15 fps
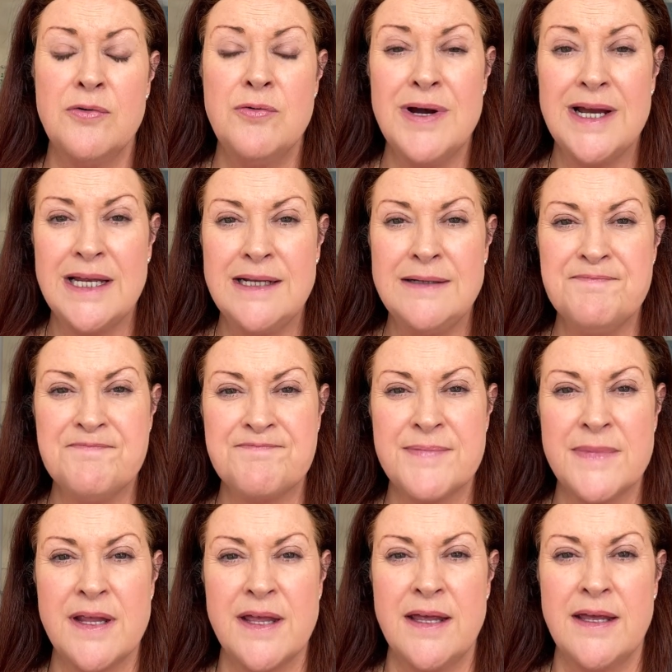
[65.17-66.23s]
Well,
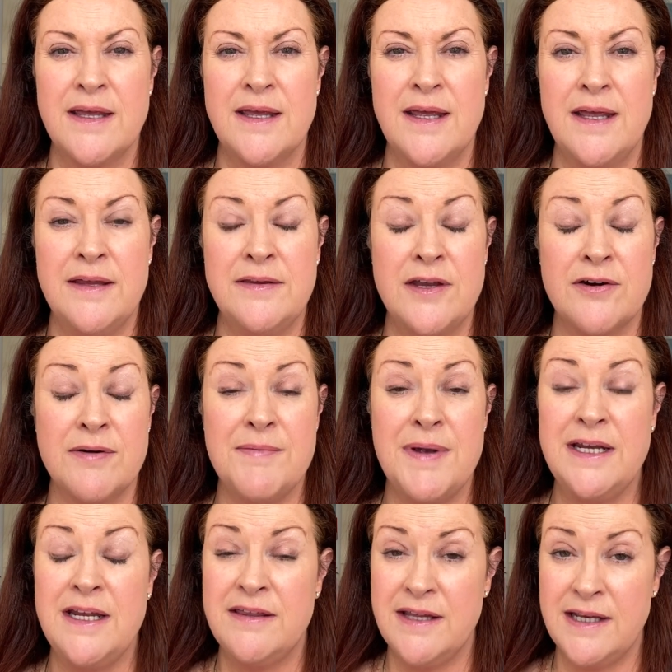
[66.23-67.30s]
there are
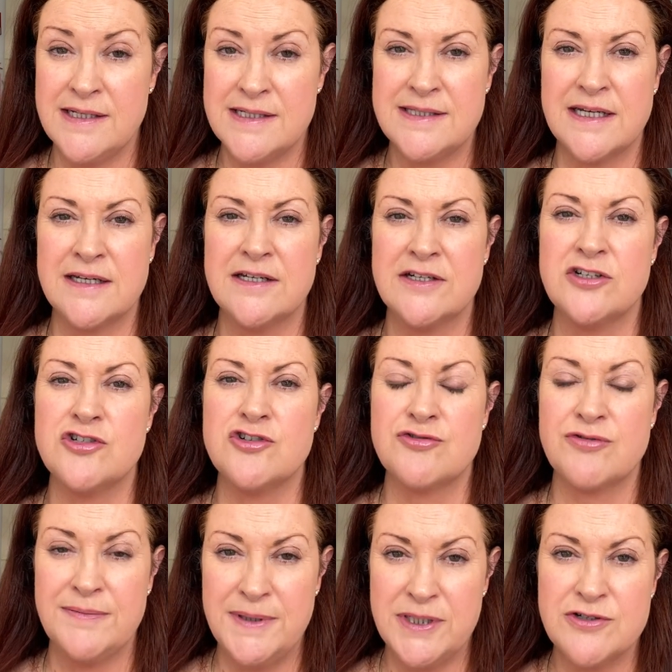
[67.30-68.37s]
many things that can
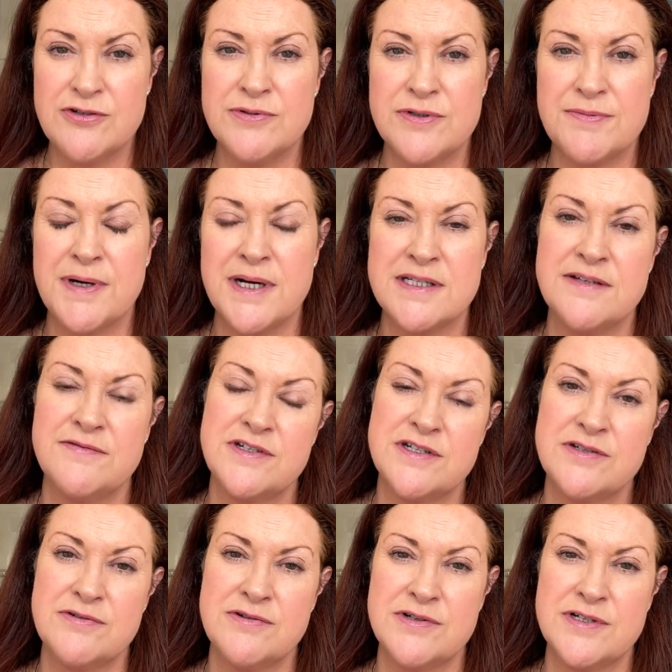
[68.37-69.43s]
contribute to a depressive
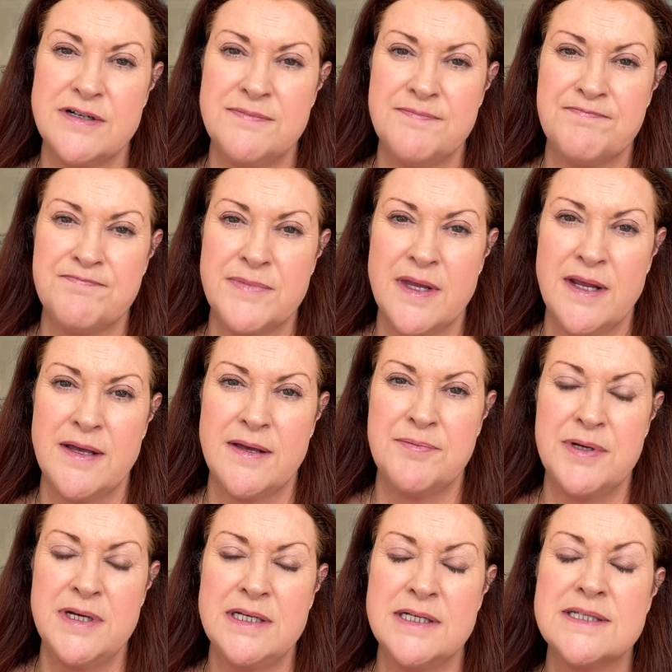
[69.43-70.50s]
disorder,
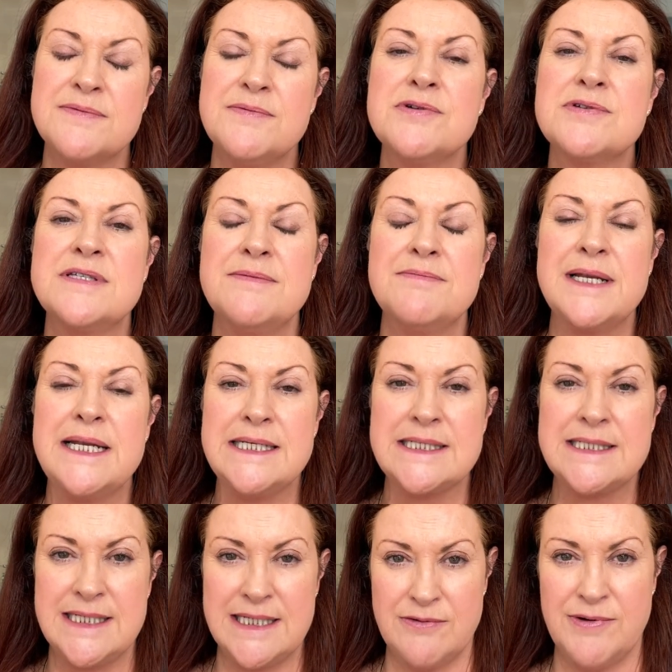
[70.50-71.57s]
but in its most
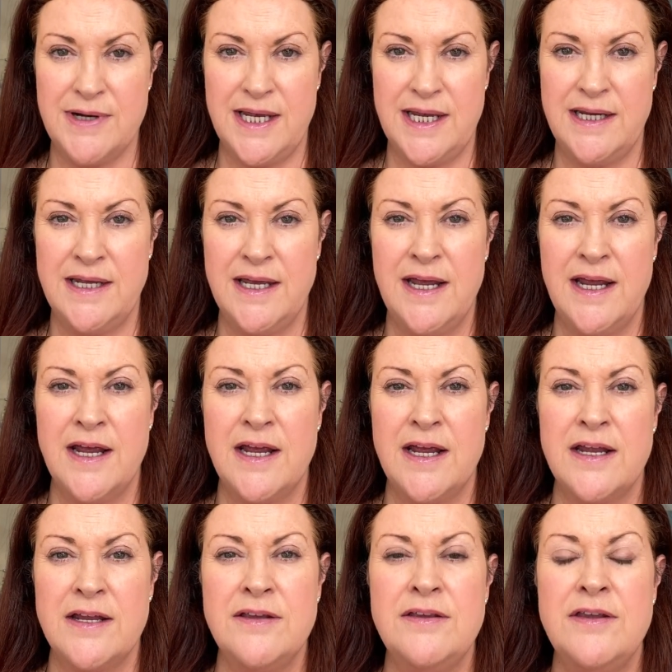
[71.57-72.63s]
simplistic way,
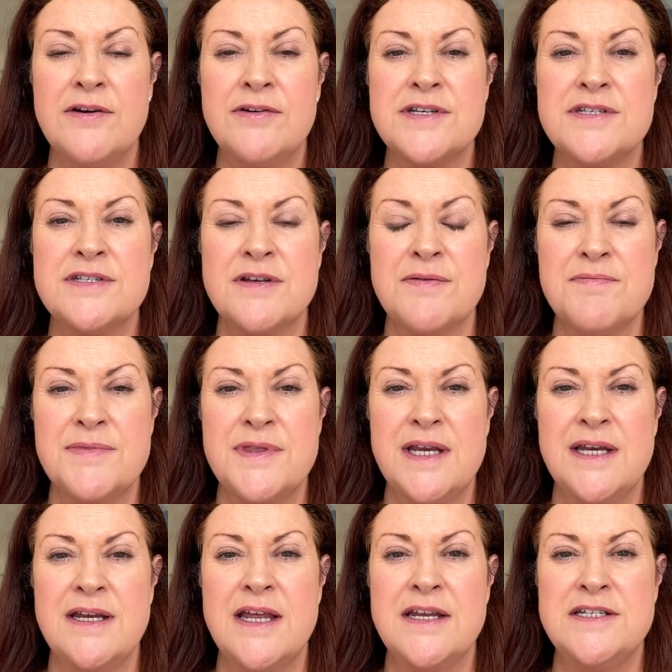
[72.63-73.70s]
there is
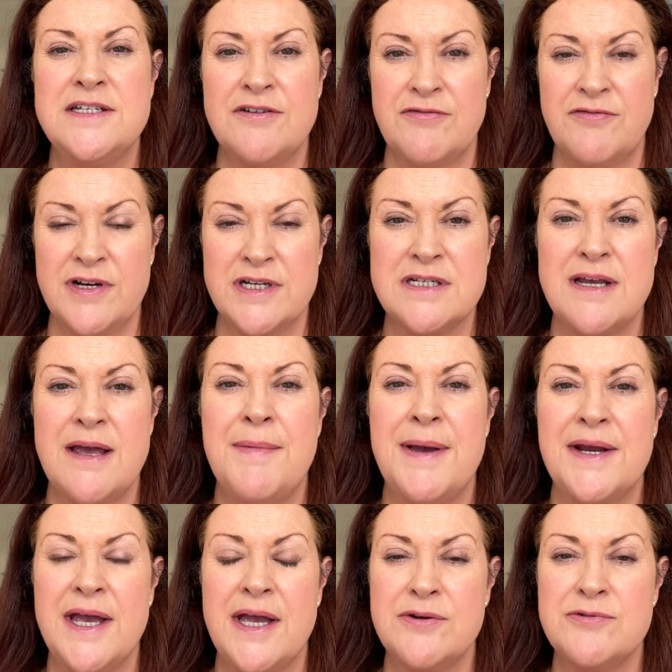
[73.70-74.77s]
something different
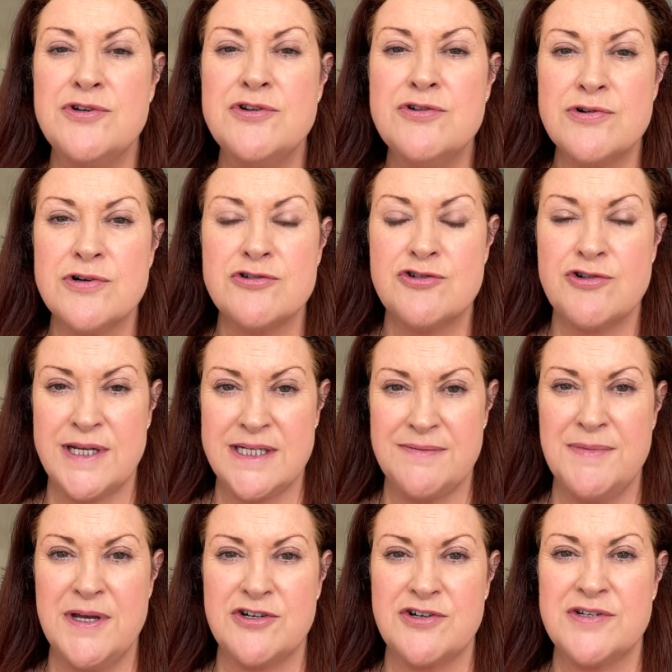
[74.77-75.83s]
about how
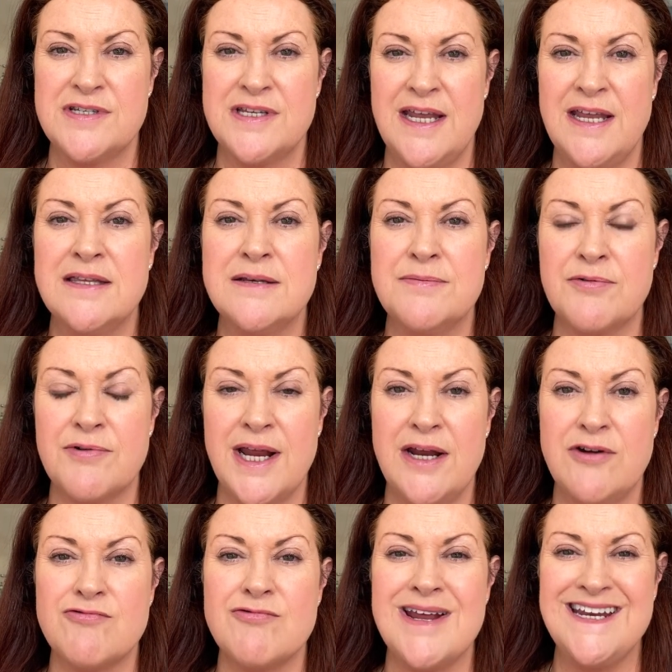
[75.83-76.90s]
neurotransmitters in the
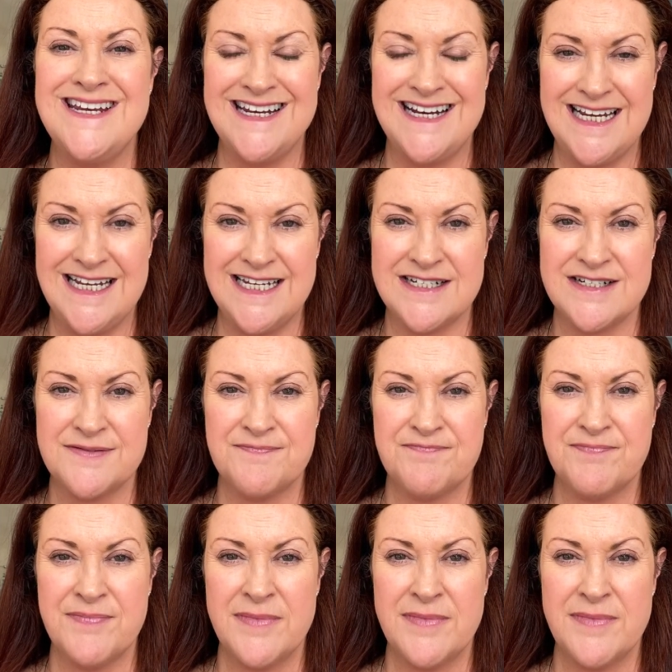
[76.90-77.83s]
brain regulate.